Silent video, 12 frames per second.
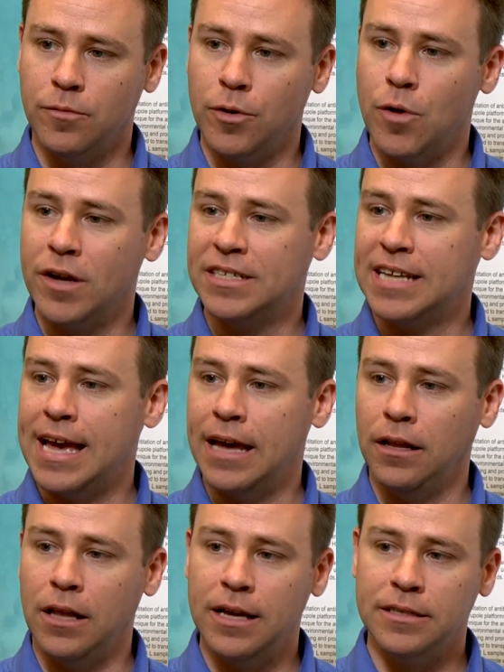so we wanted to
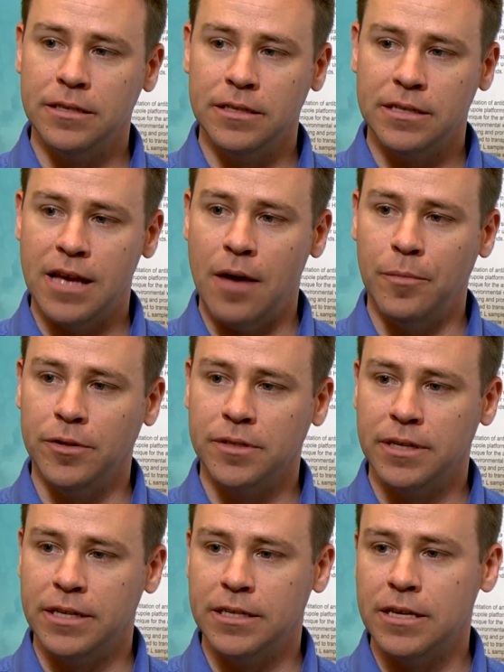analyze these
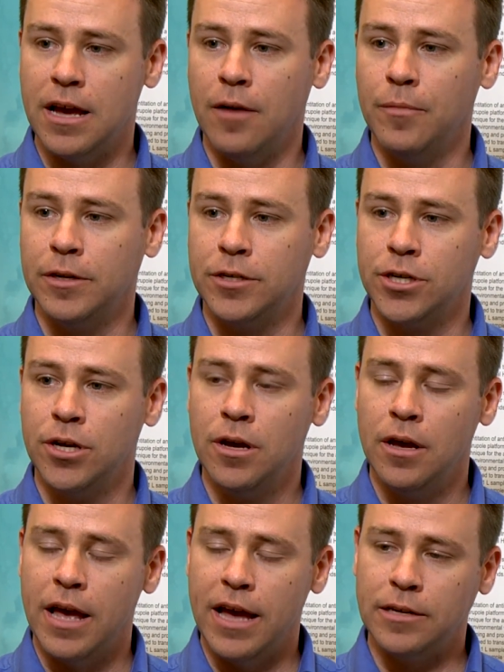samples and see how much
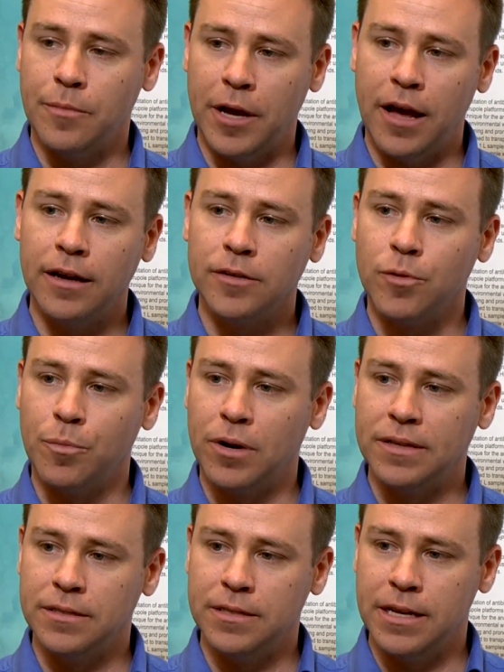antibiotics were
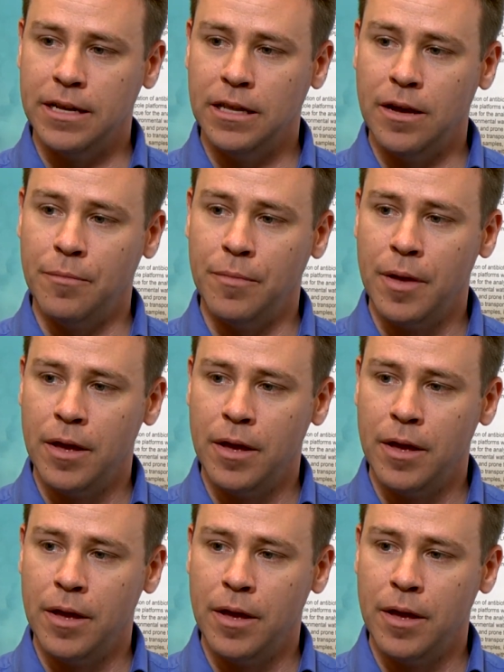present in them.